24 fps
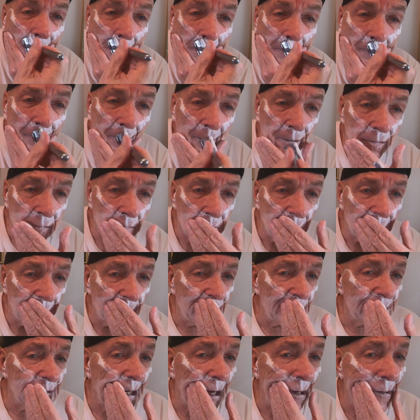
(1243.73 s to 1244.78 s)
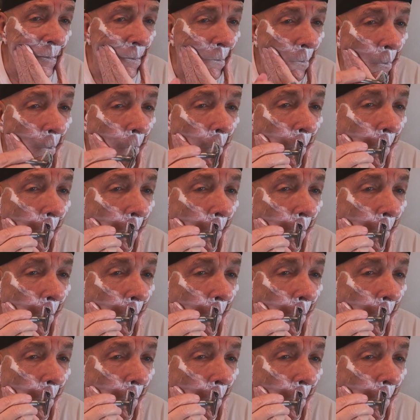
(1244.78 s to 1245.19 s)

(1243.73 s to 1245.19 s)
All right, where was I?